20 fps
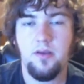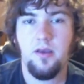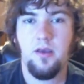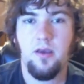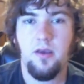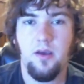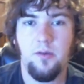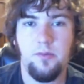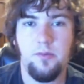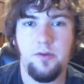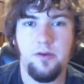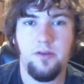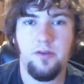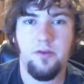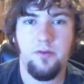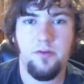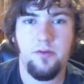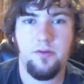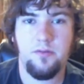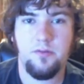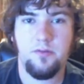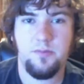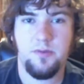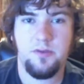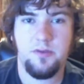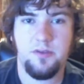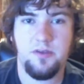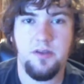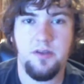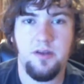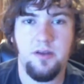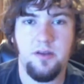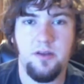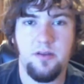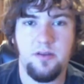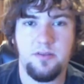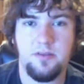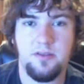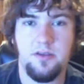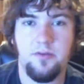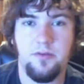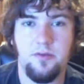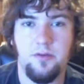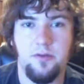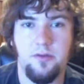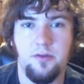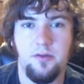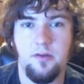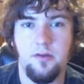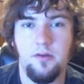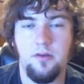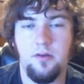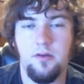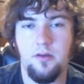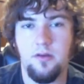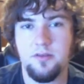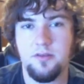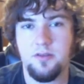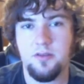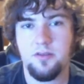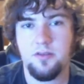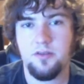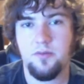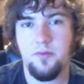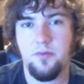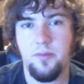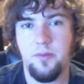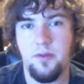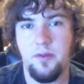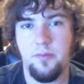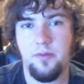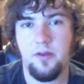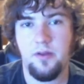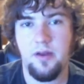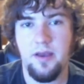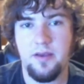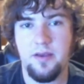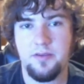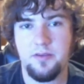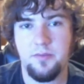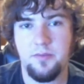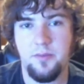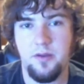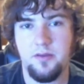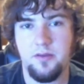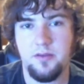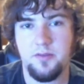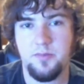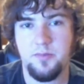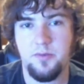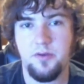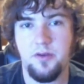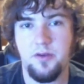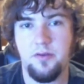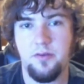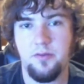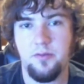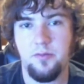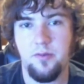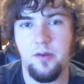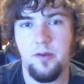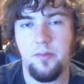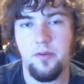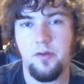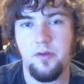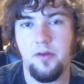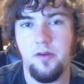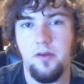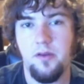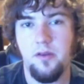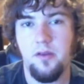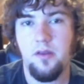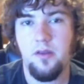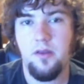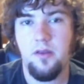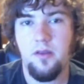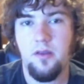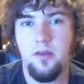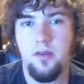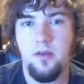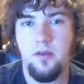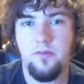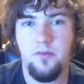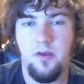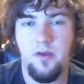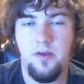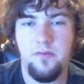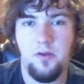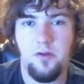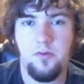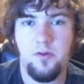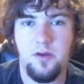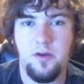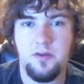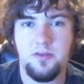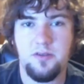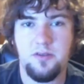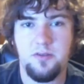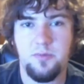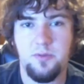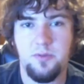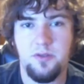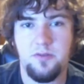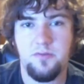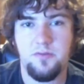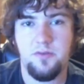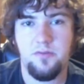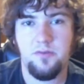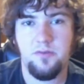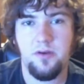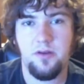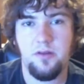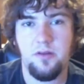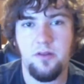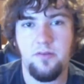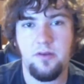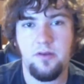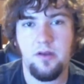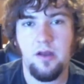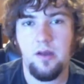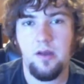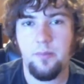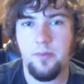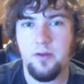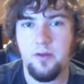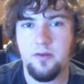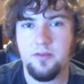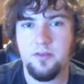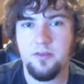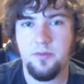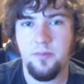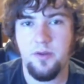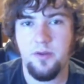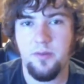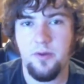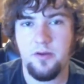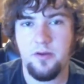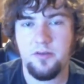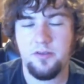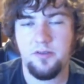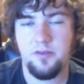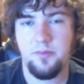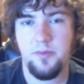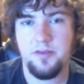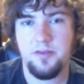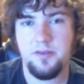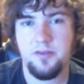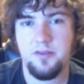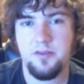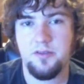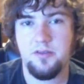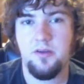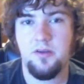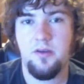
I wanted to go into as much detail as I could since so many people had asked about this particular weapon. If you have any questions, please feel free to leave a comment or send me a personal message.